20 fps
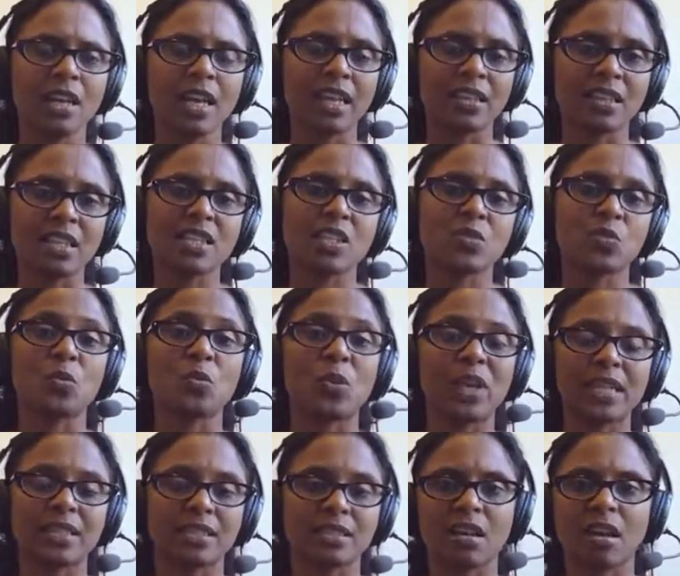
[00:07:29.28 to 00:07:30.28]
And this is what
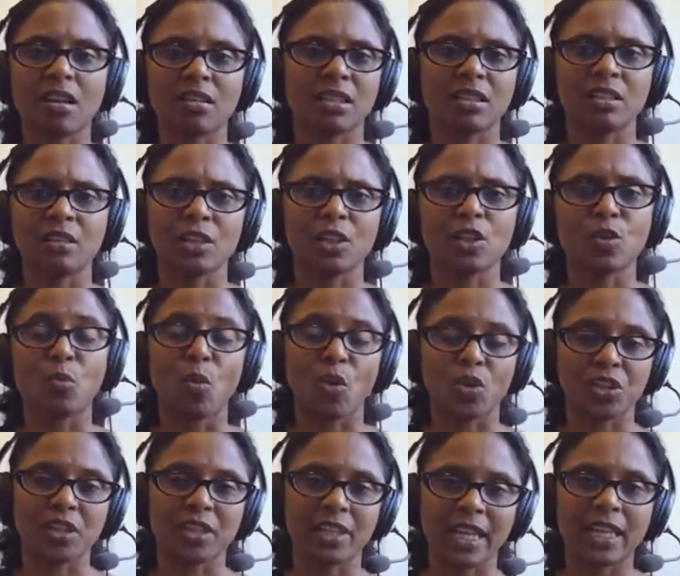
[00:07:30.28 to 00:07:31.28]
we had started, you know, more
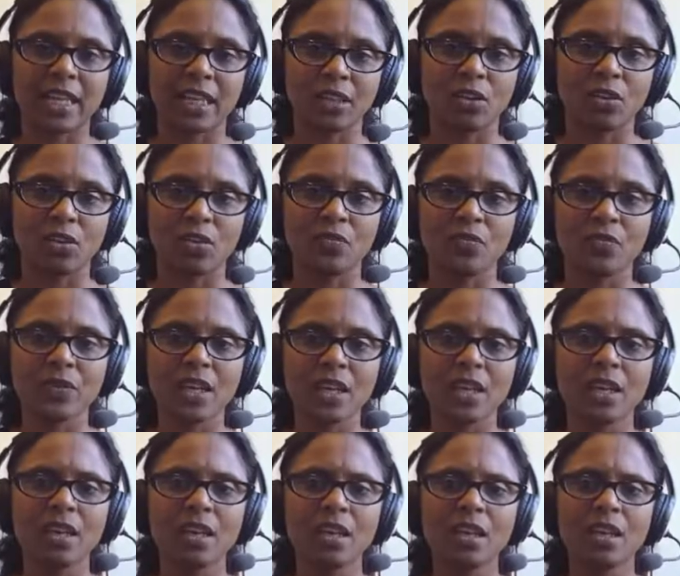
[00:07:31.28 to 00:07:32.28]
than a decade ago
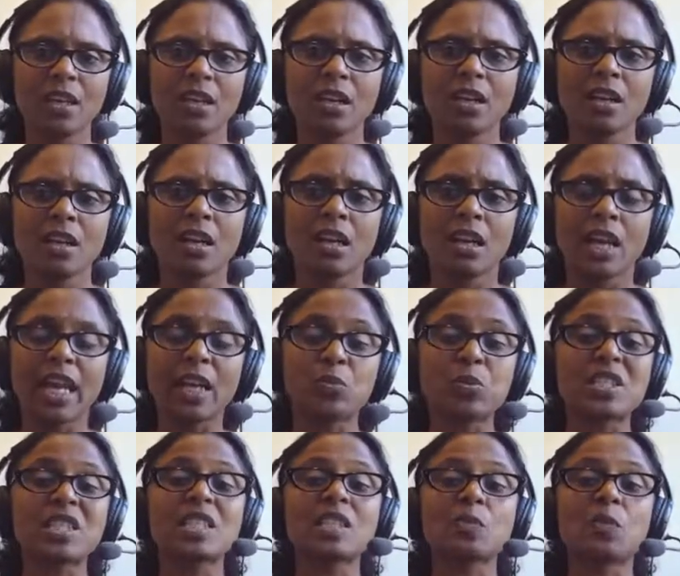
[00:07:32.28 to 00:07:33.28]
it
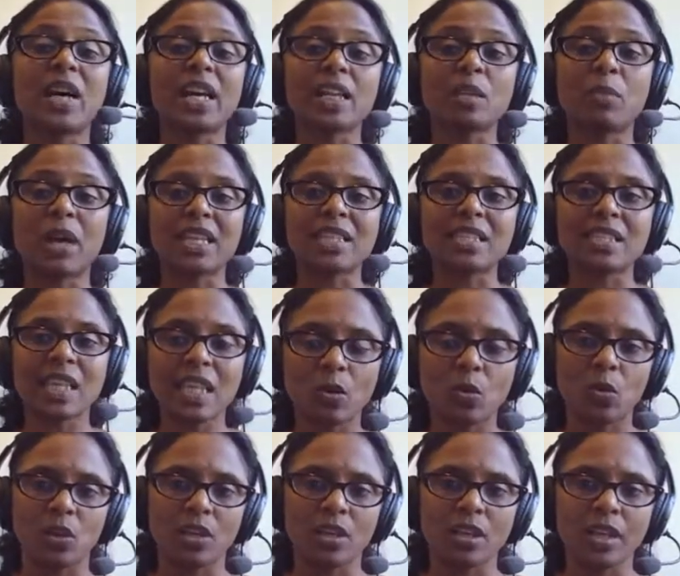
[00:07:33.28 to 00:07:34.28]
was inspired by
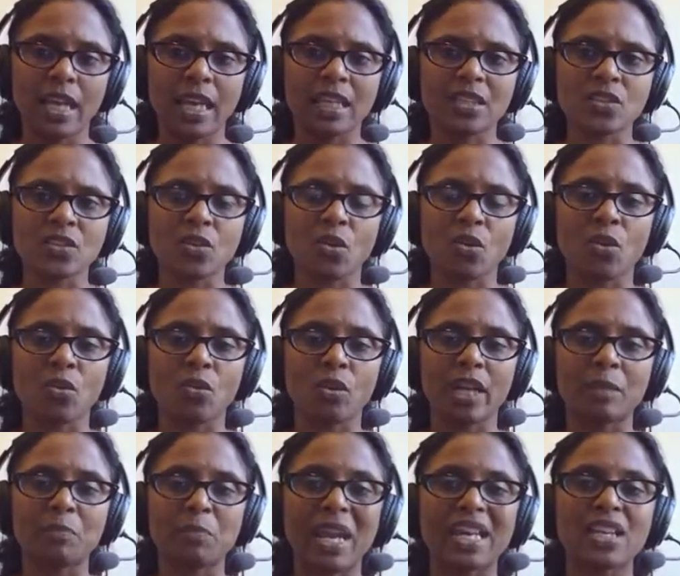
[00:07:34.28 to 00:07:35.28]
SQL. And so
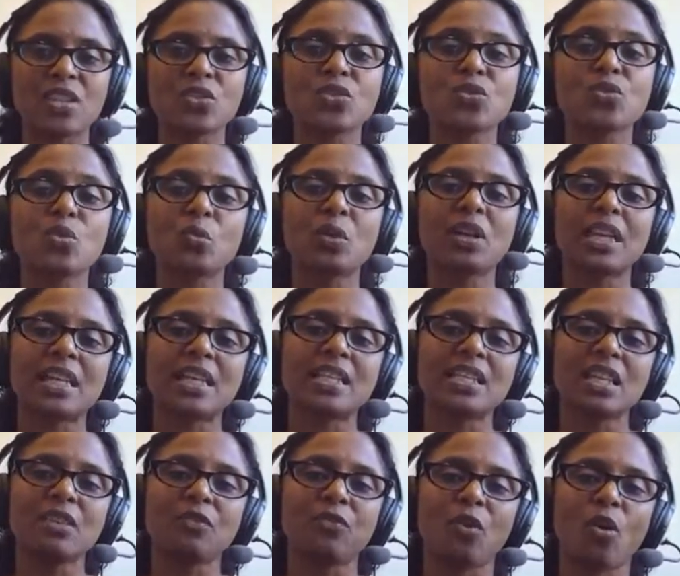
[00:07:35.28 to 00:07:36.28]
it made it super
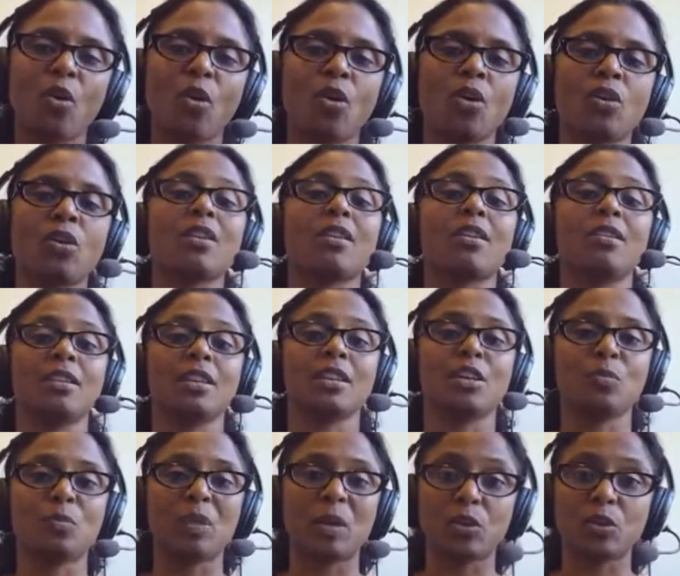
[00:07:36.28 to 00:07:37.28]
easy for you
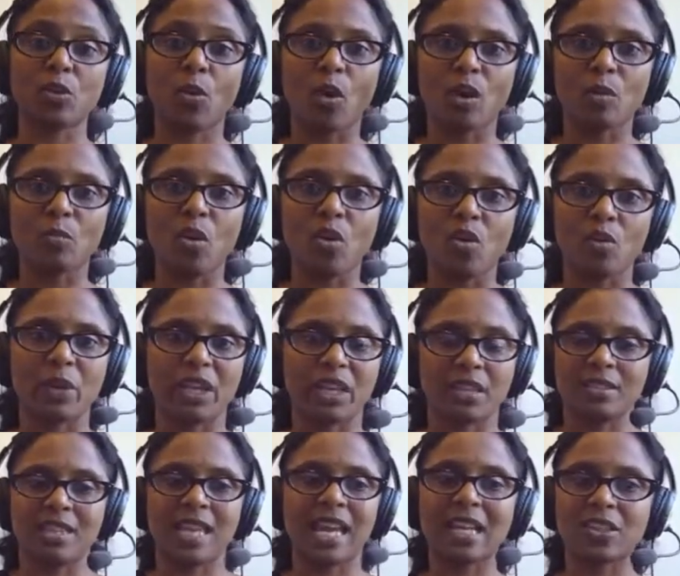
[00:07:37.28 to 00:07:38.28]
know people to onboard
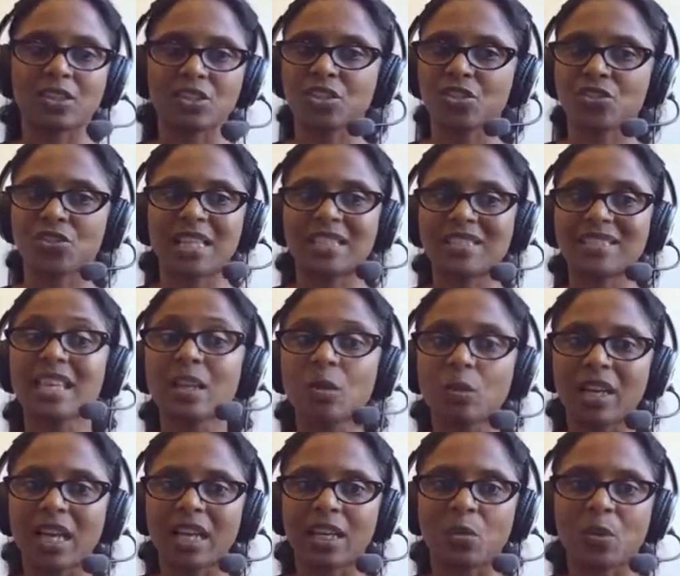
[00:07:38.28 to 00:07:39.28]
because they had to just write
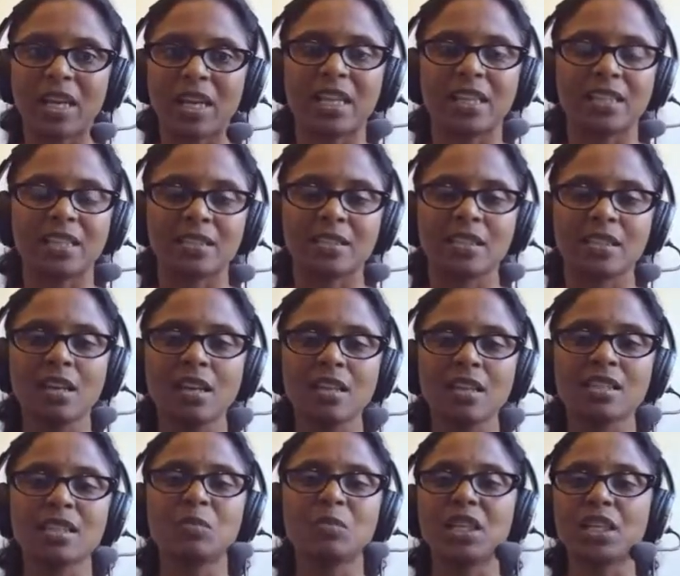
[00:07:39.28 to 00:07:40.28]
SQL-like queries,
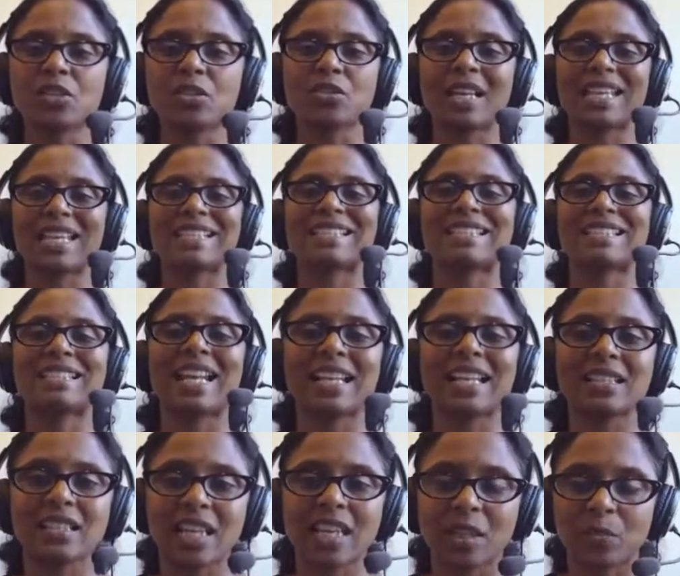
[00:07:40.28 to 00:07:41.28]
similar to like a
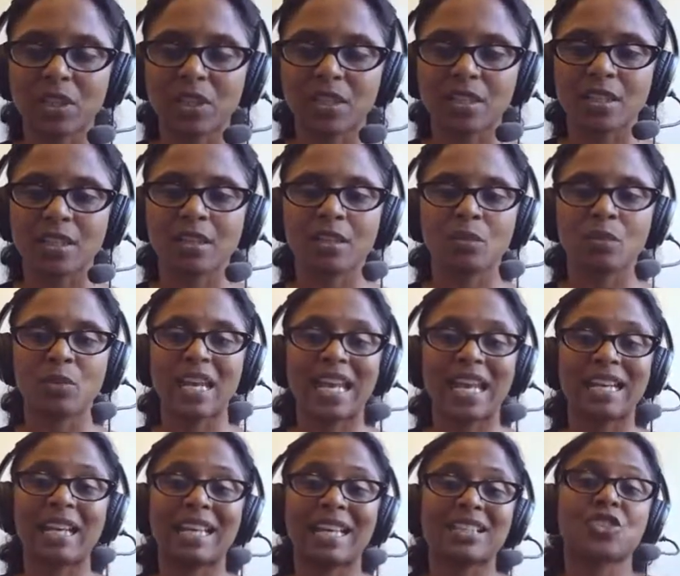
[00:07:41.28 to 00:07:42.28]
select statement. Uh, we
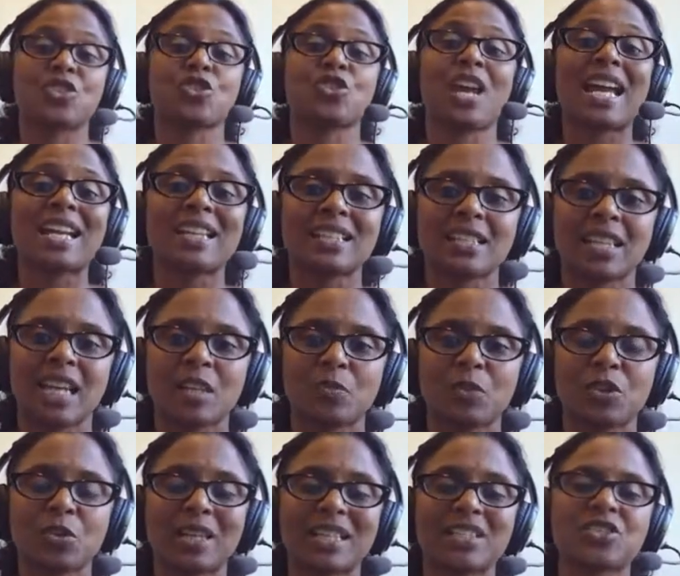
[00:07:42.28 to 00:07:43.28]
had extract
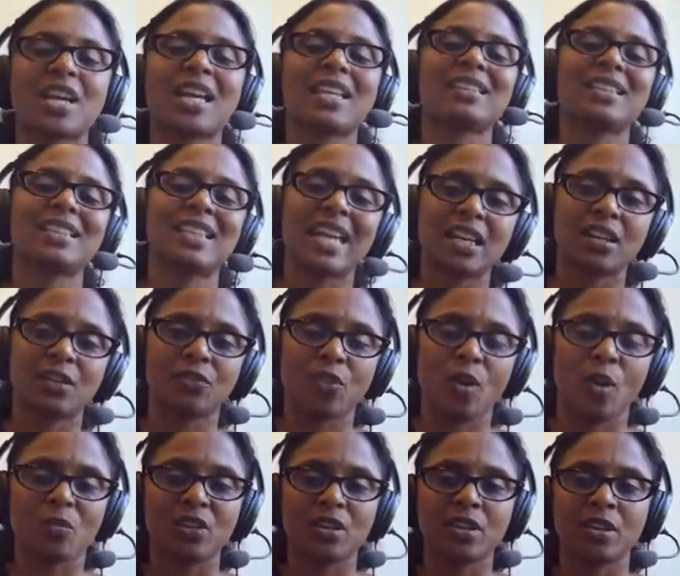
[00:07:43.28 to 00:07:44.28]
statement to extract the data
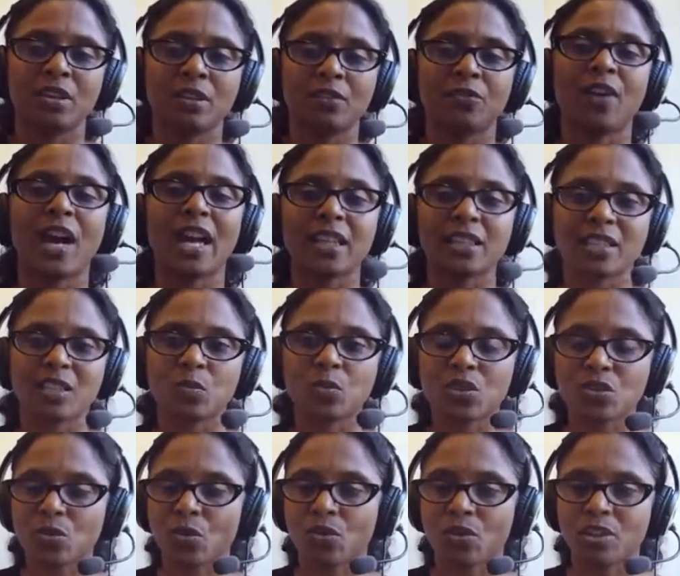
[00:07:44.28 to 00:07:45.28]
from the files that
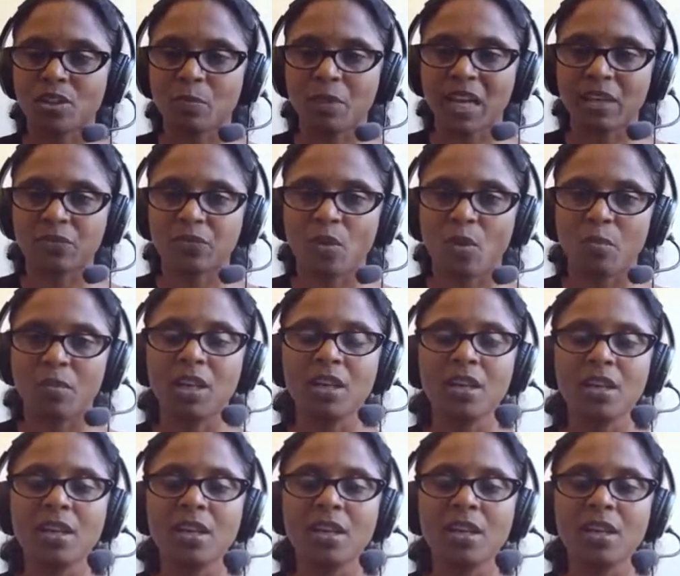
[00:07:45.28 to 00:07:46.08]
was stored on the platform.